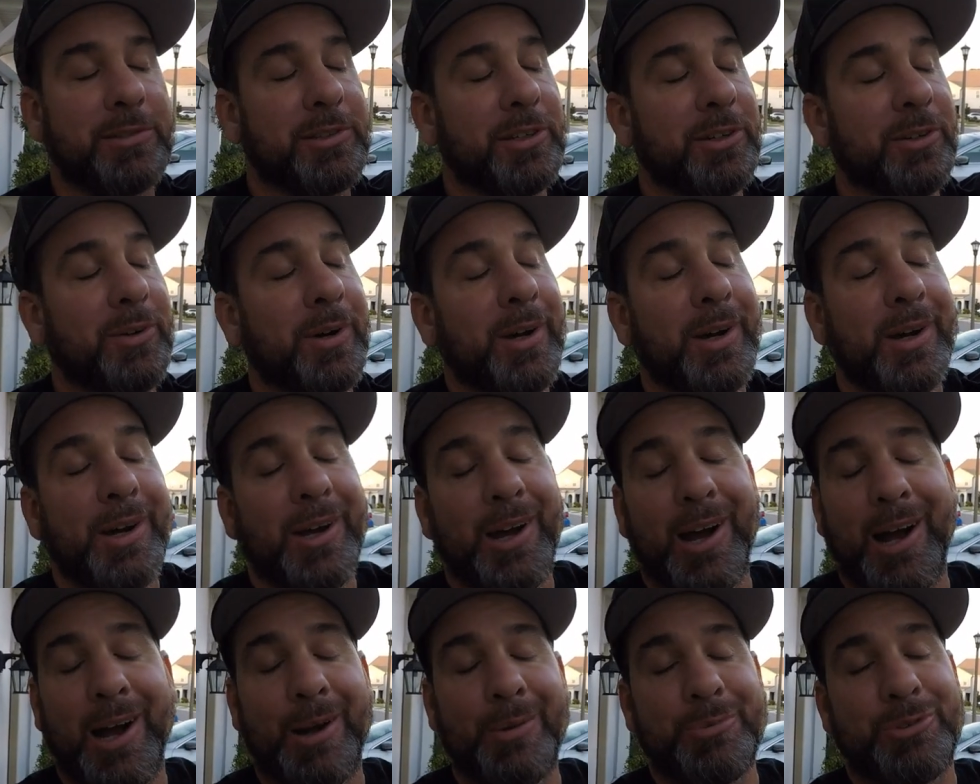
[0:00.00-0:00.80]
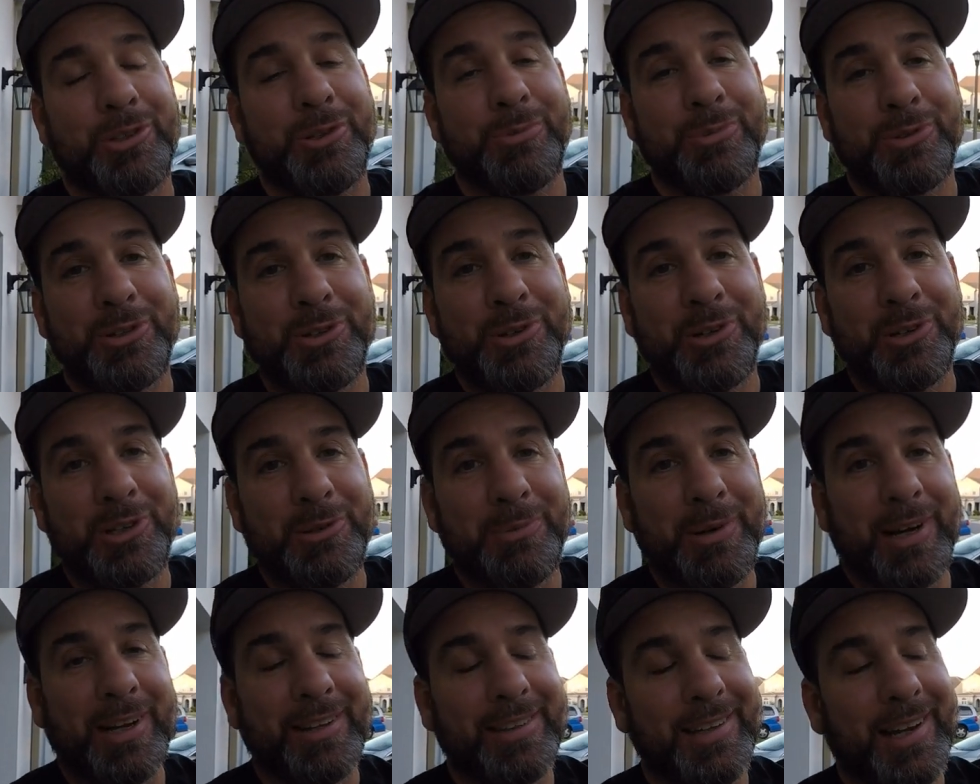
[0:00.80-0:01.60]
So I'm super stoked
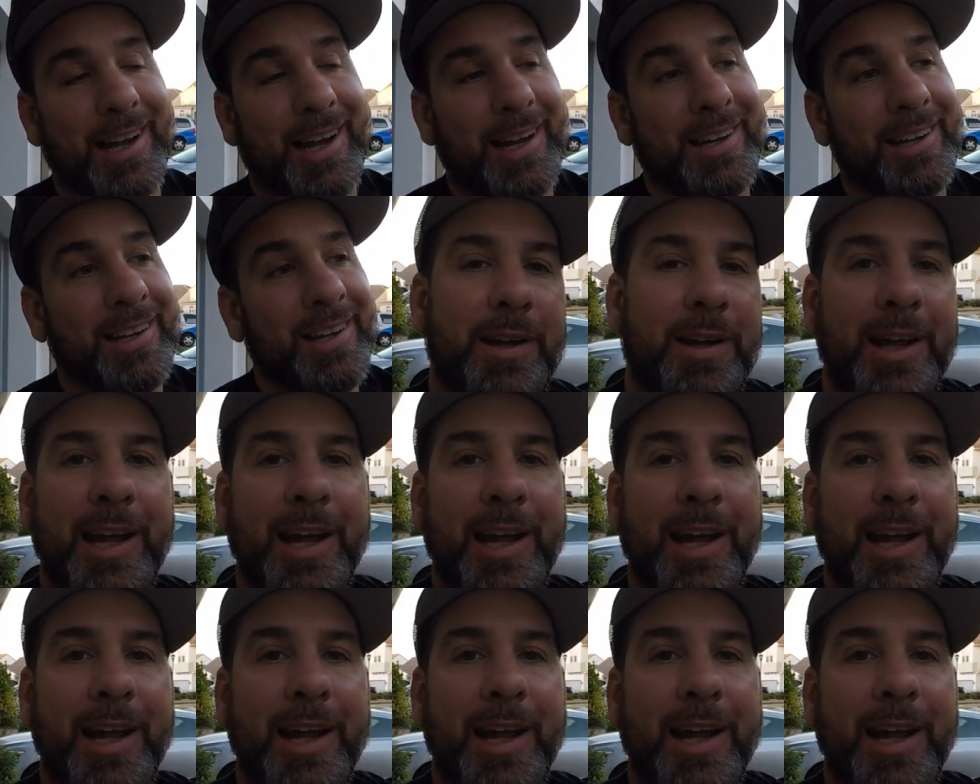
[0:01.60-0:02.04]
about that.